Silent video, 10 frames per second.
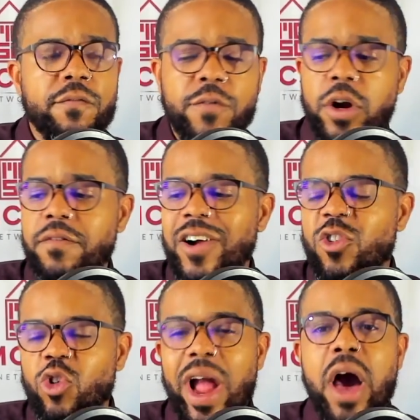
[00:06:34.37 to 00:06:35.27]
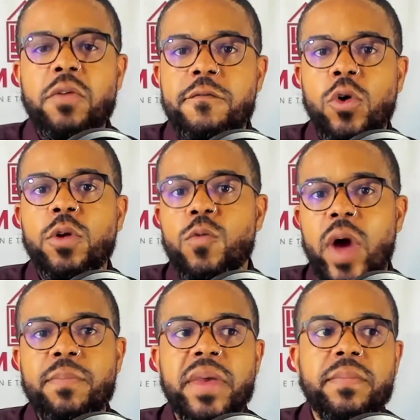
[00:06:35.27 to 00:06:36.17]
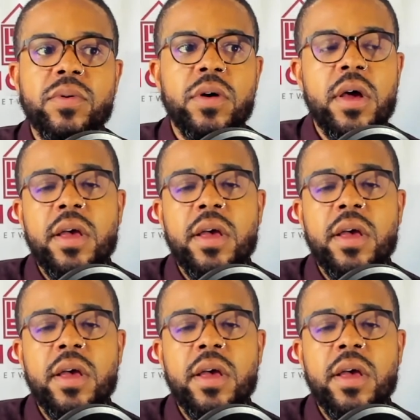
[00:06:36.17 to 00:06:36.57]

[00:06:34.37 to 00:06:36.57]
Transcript: front of a crowd full of white people,